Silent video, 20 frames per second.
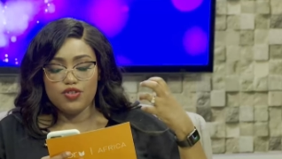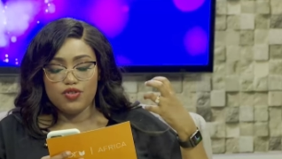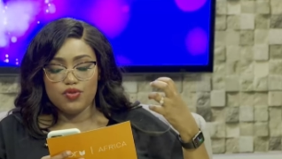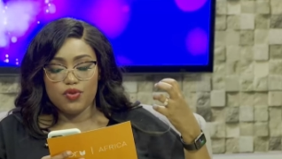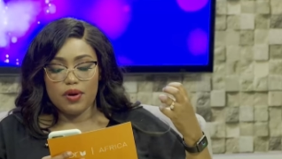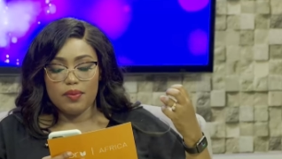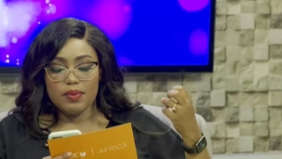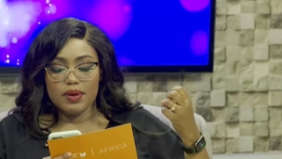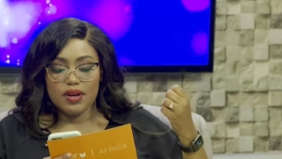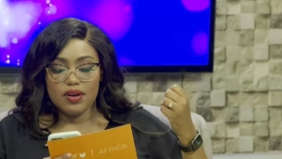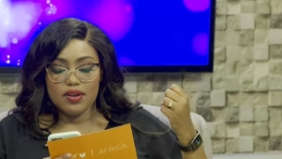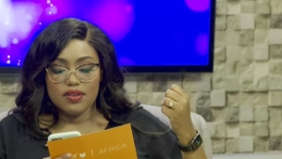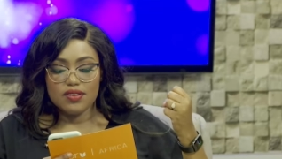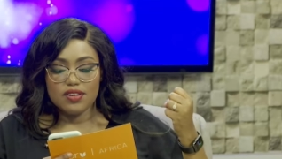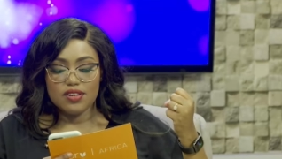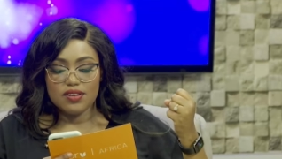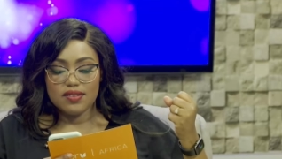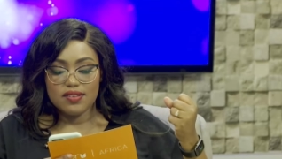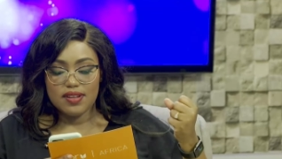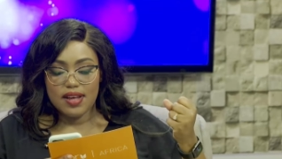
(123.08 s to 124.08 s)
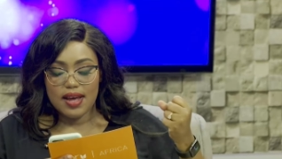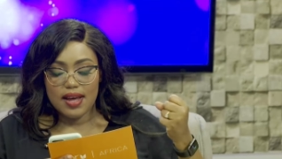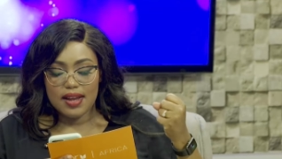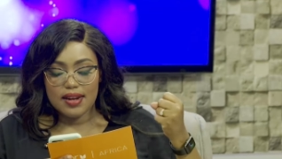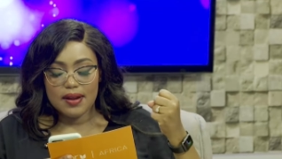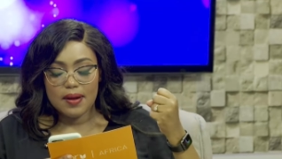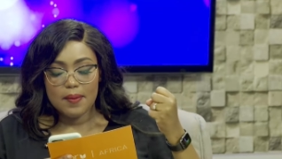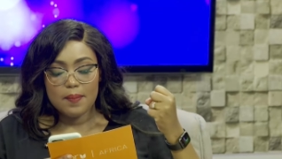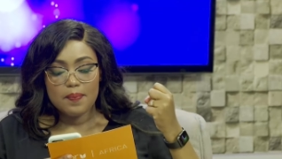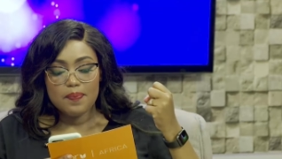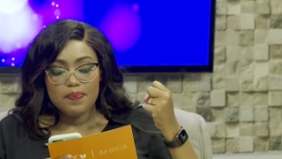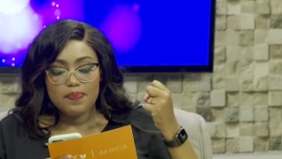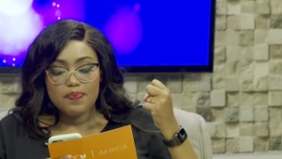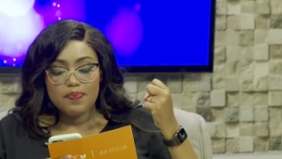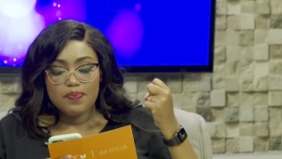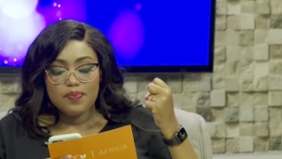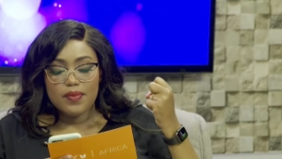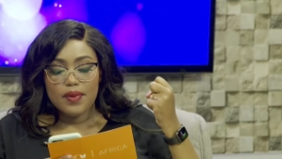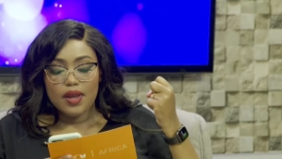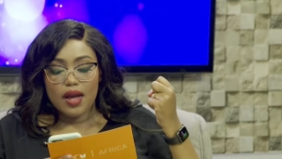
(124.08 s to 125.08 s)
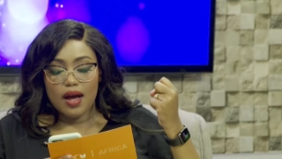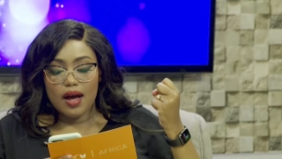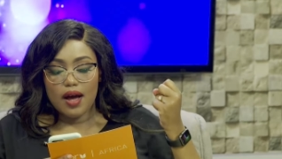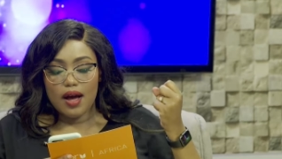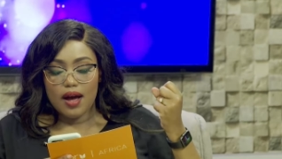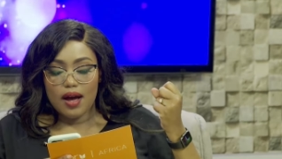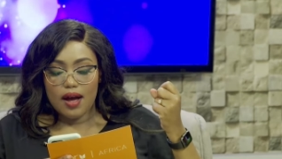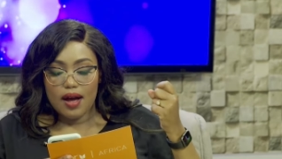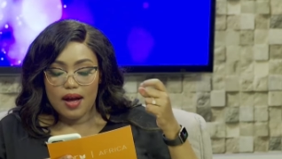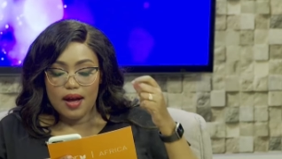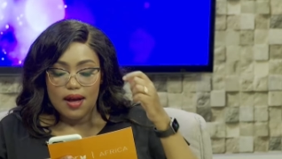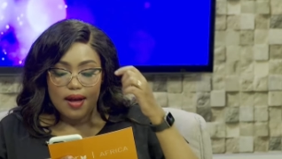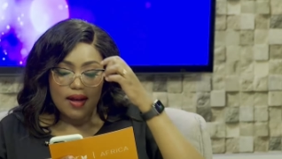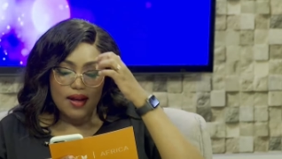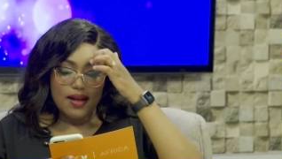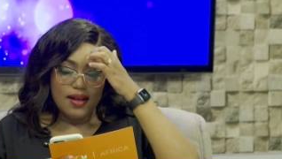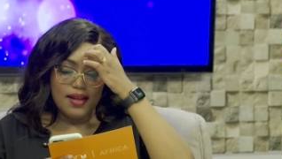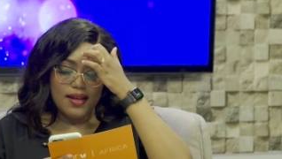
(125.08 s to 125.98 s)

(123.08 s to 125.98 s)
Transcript: joy because she said uh,